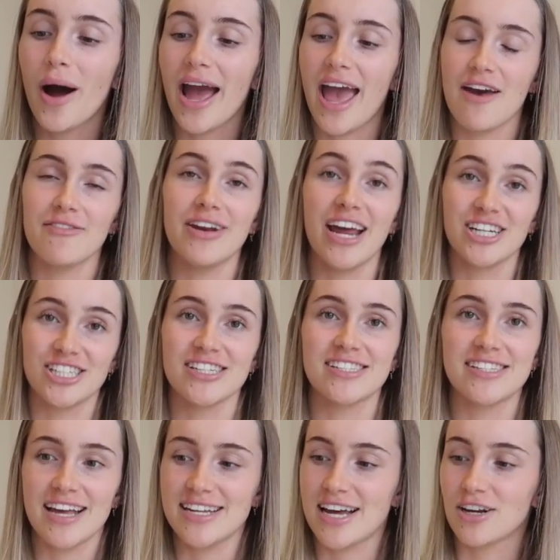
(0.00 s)
I haven't actually
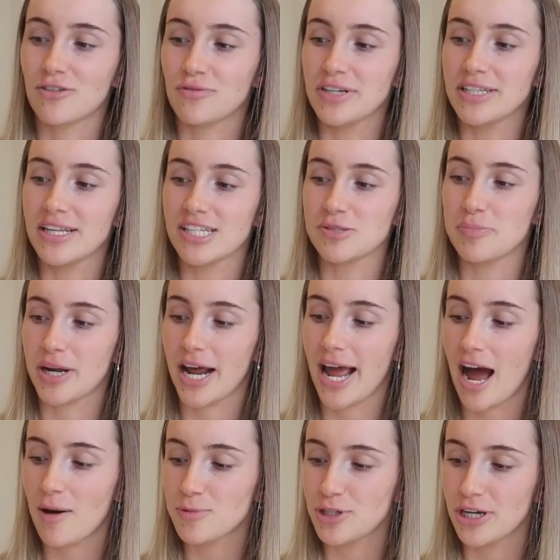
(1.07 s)
sat down and read this, but I
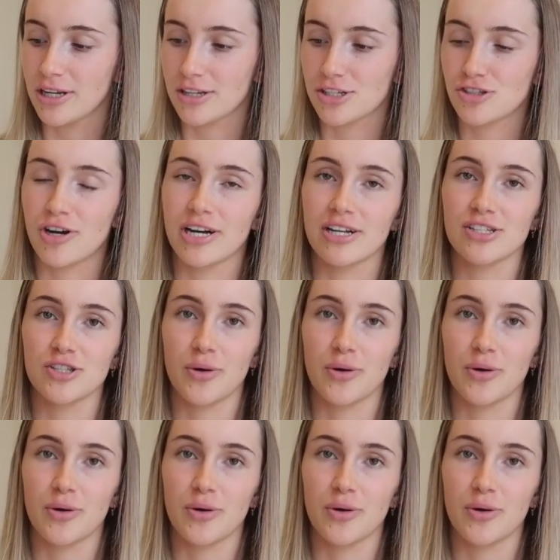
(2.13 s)
helped to illustrate it,